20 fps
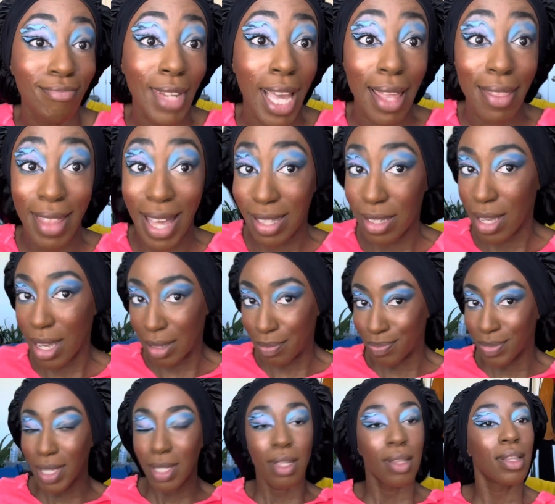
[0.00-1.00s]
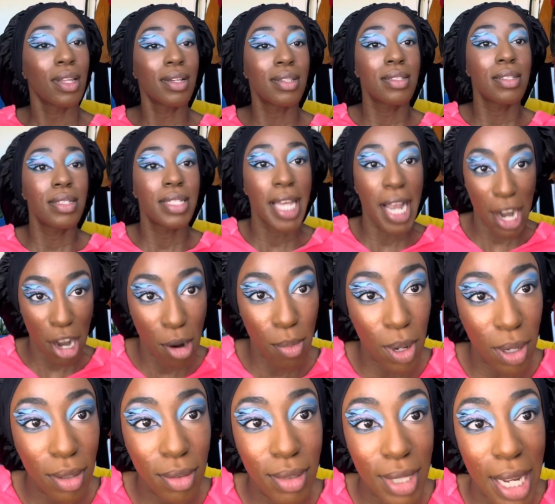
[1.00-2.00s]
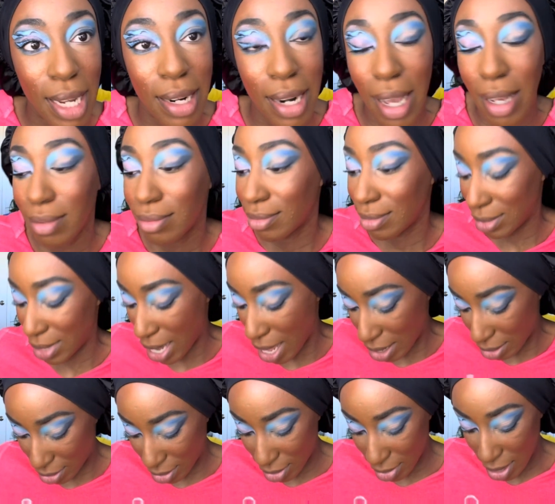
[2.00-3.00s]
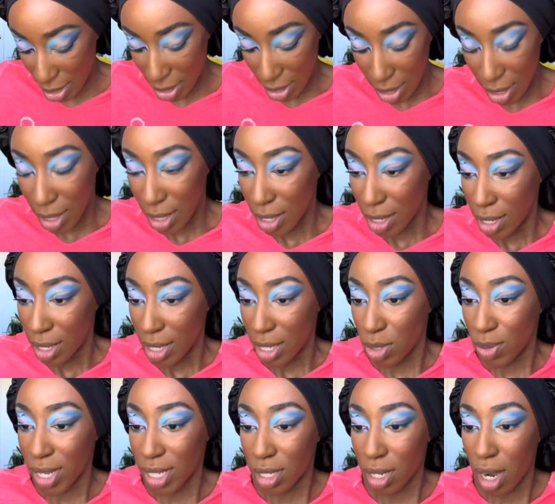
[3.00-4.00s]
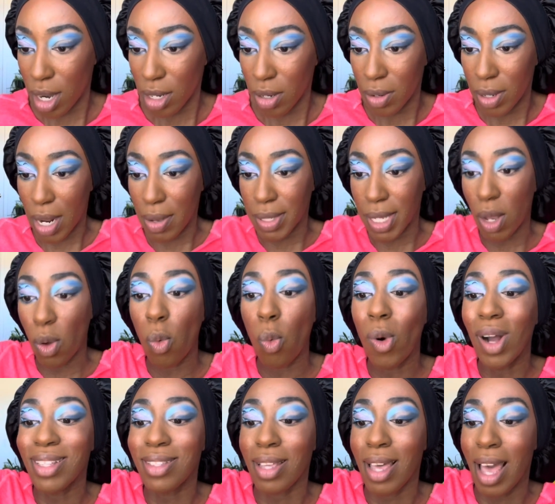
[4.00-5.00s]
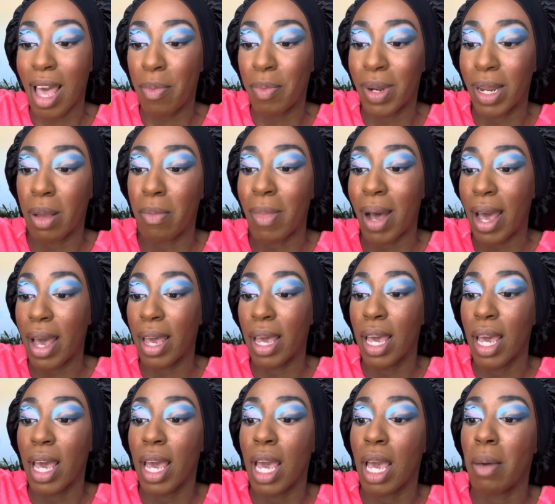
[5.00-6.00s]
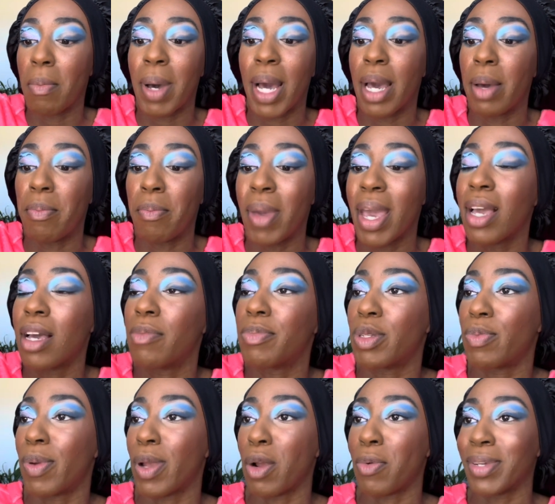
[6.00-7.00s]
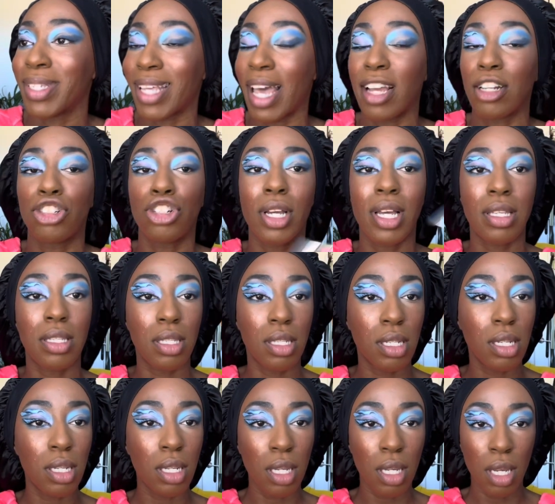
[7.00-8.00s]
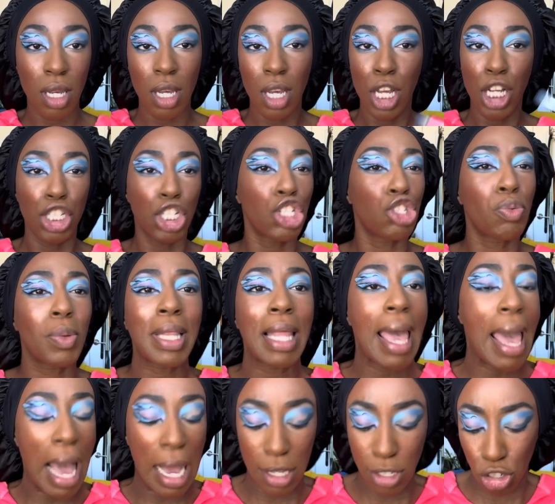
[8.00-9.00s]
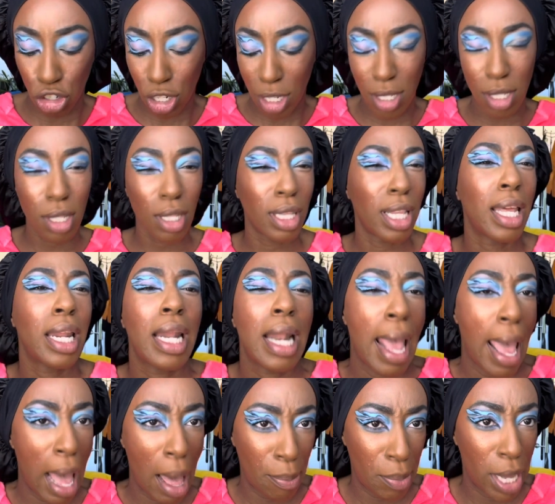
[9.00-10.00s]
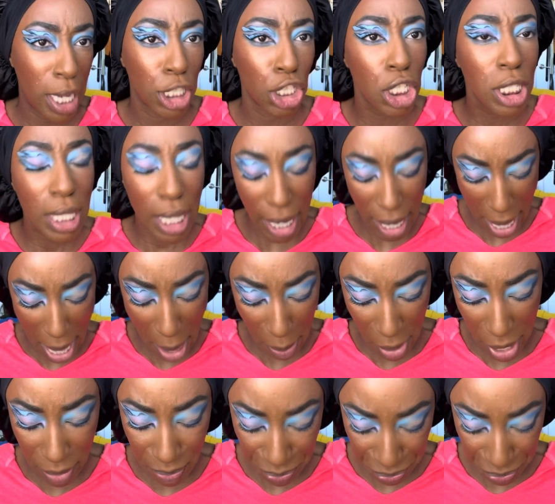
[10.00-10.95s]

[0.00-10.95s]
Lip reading: That's it. Looks terrible, doesn't it? Yeah. So I started doing, I was like, what's happening? And my makeup spirit was like, just relax, just let it happen. Just let it happen.